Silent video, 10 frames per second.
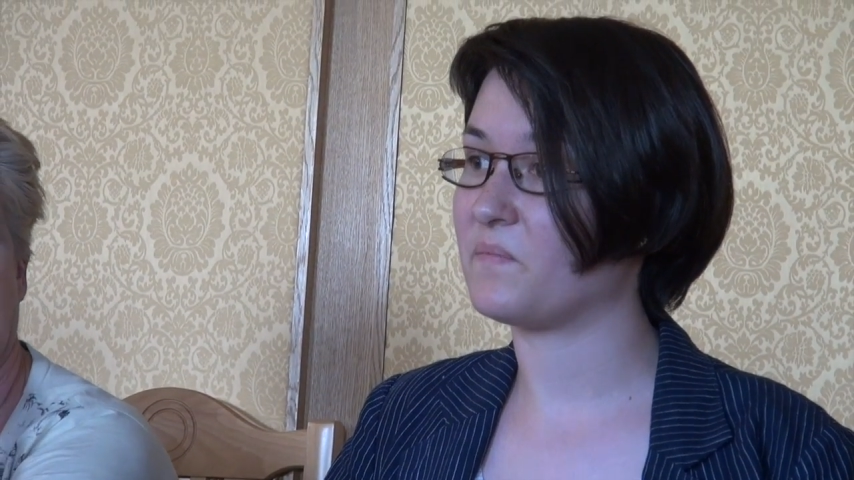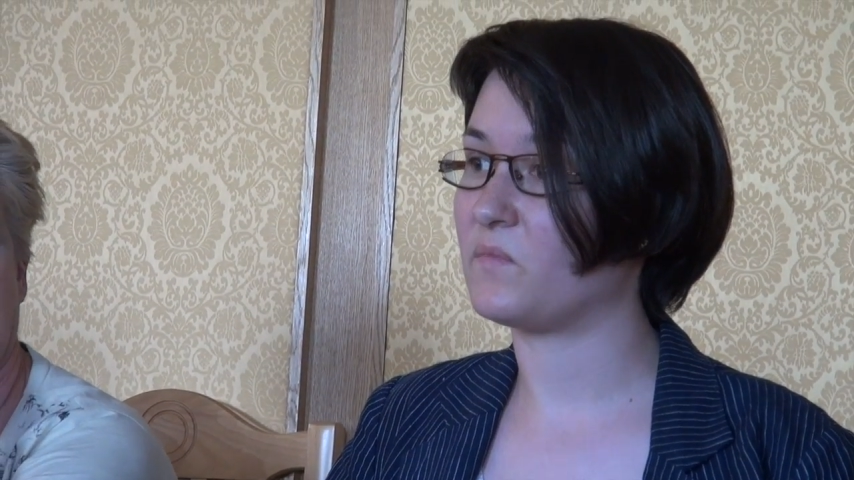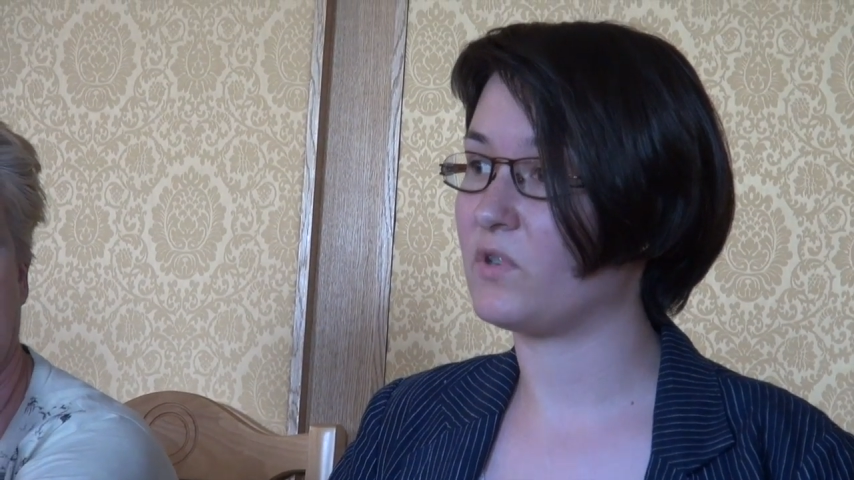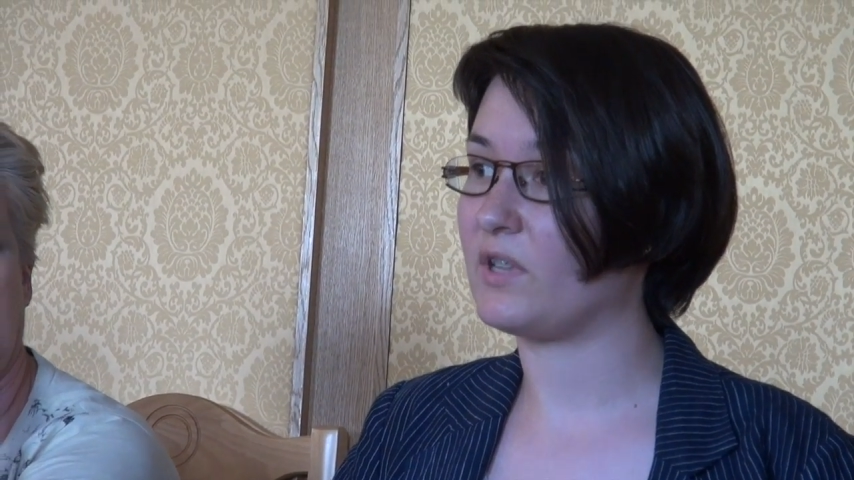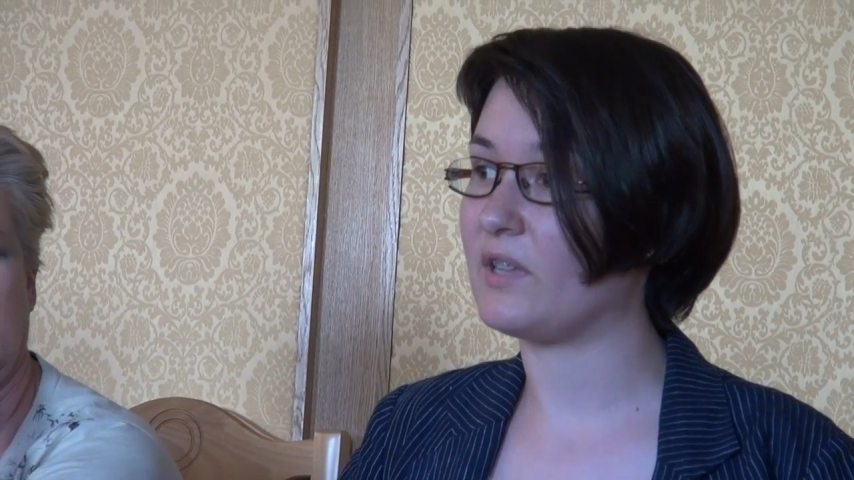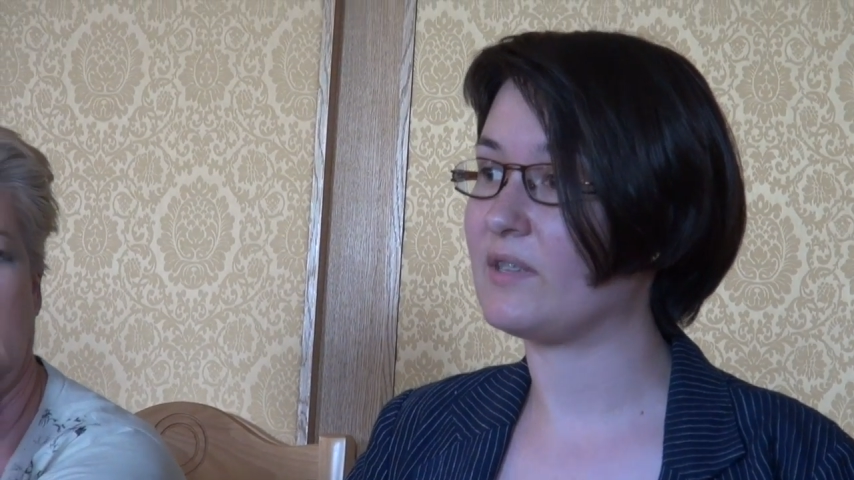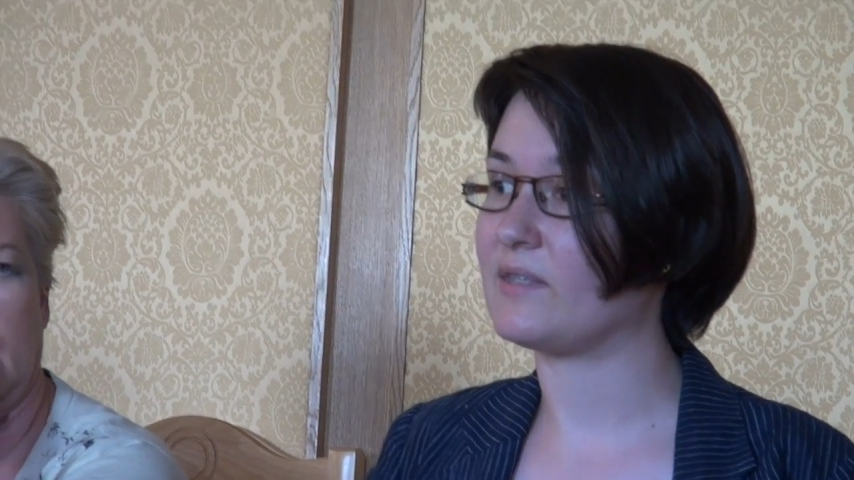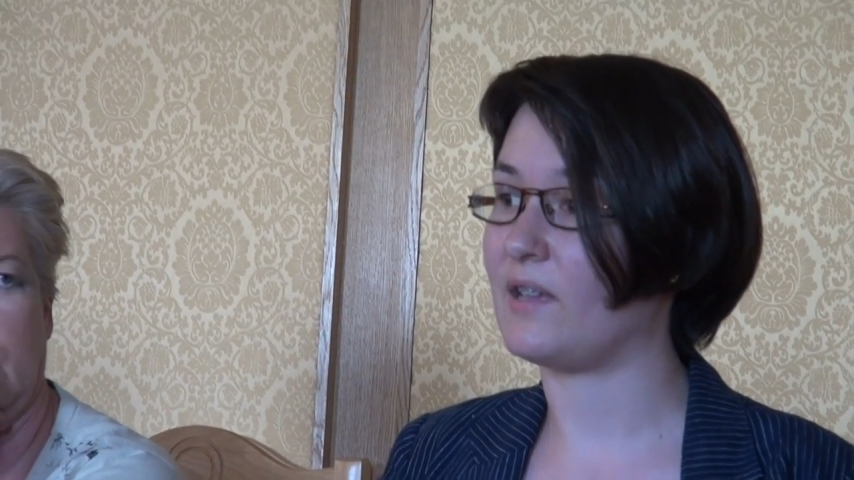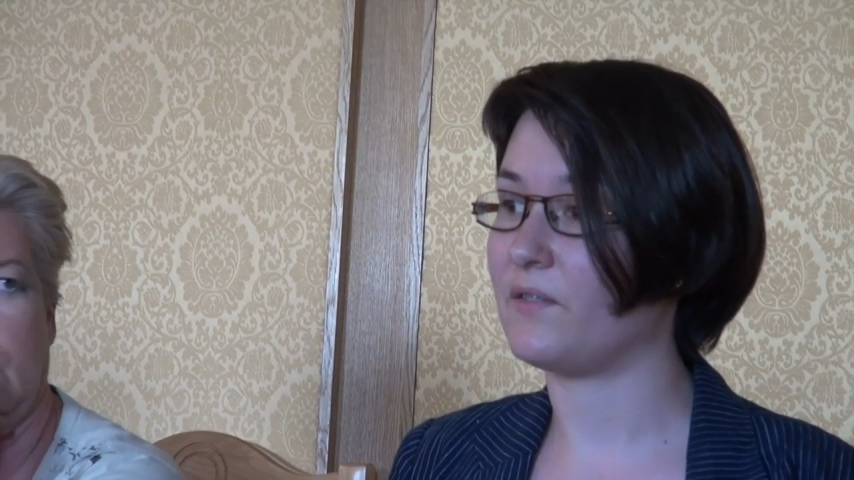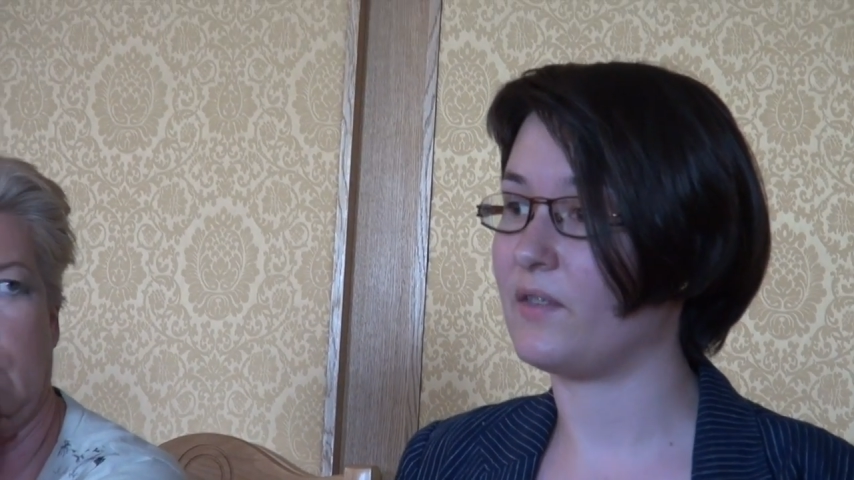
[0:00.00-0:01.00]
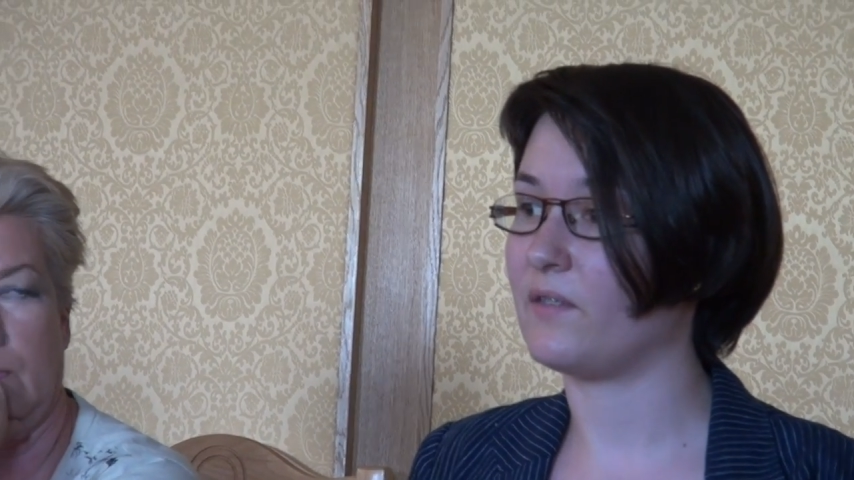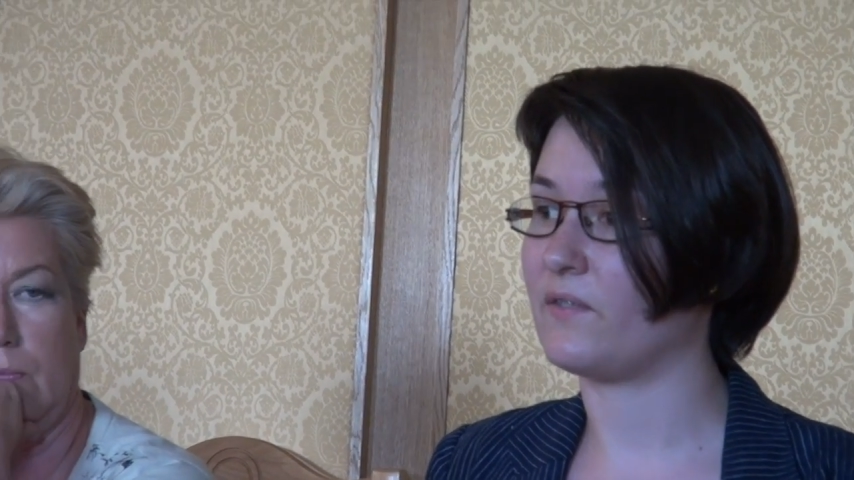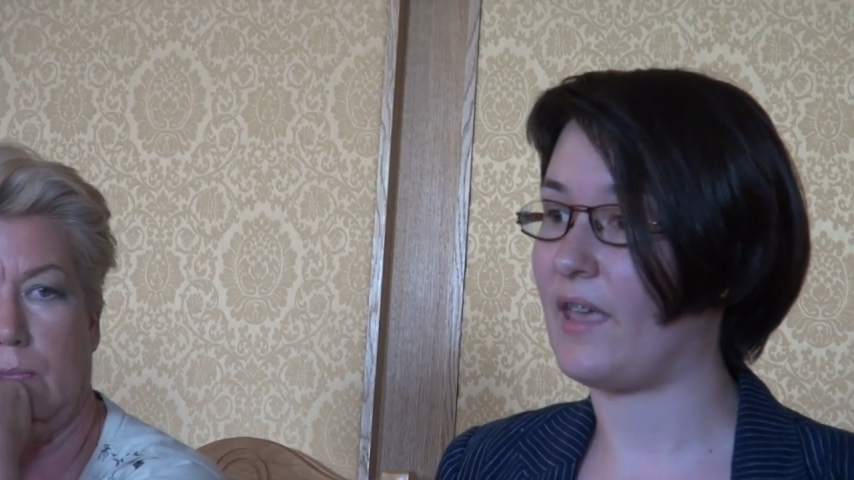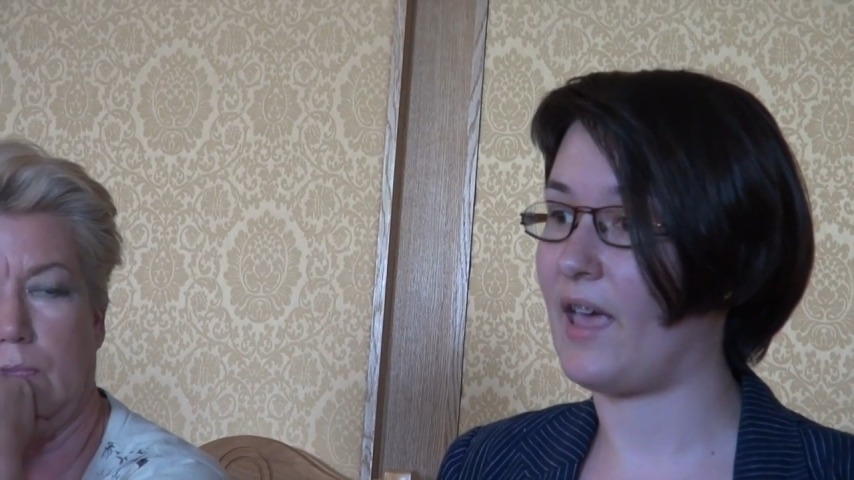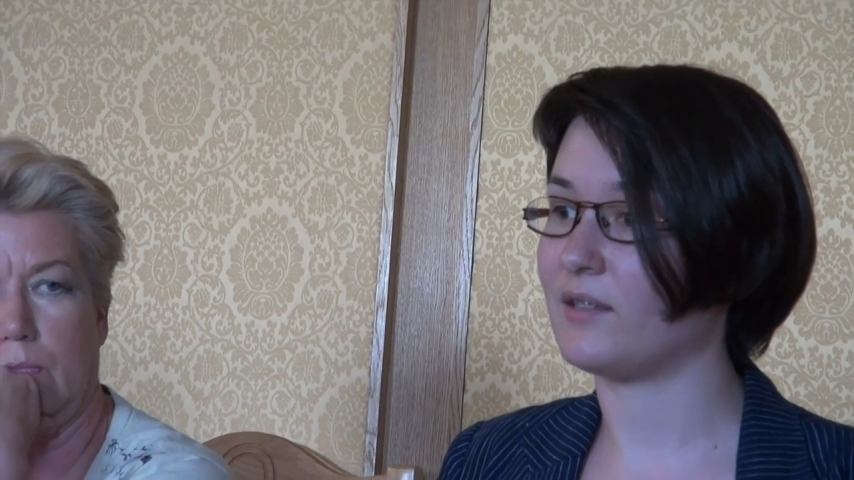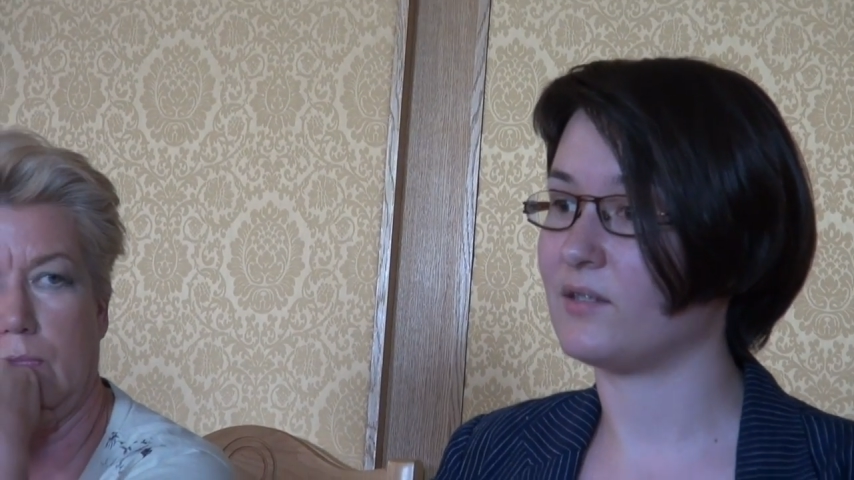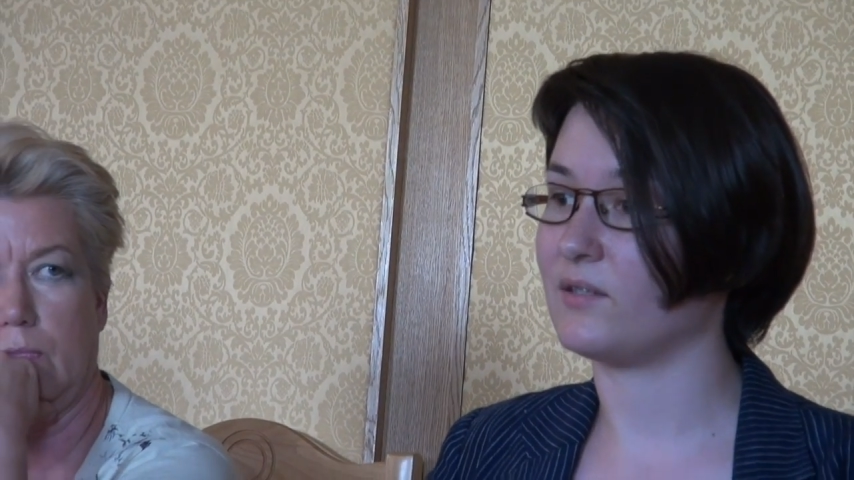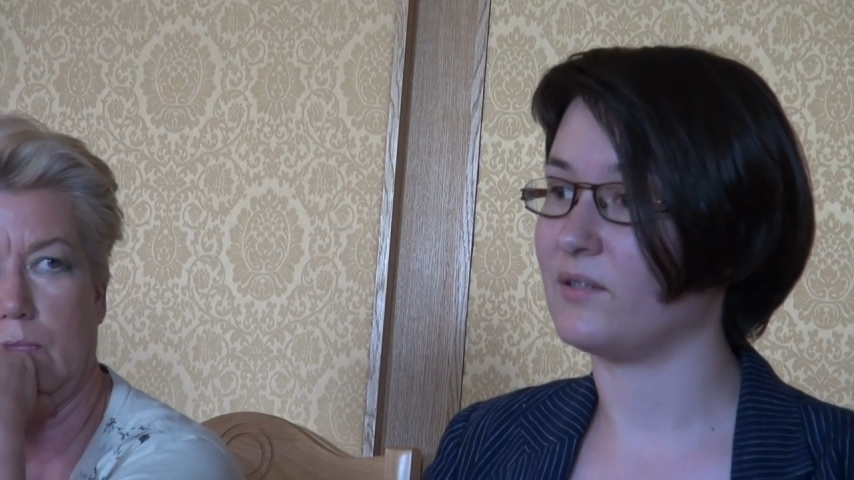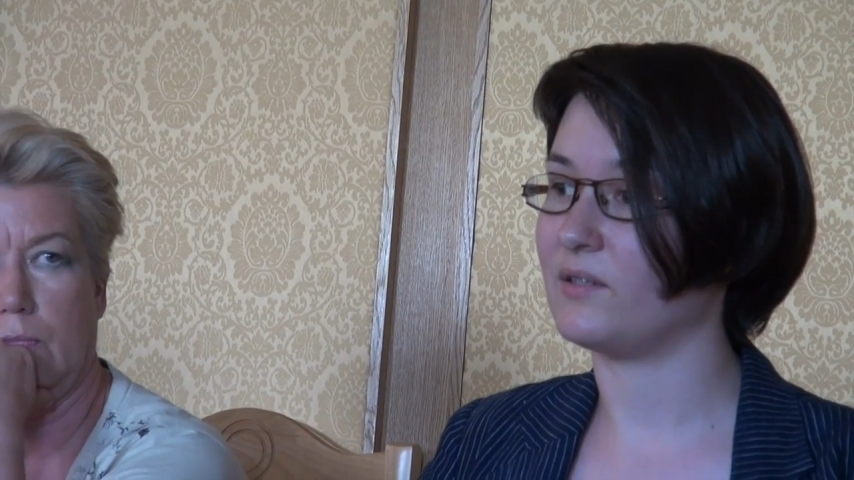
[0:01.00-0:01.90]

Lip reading: really something that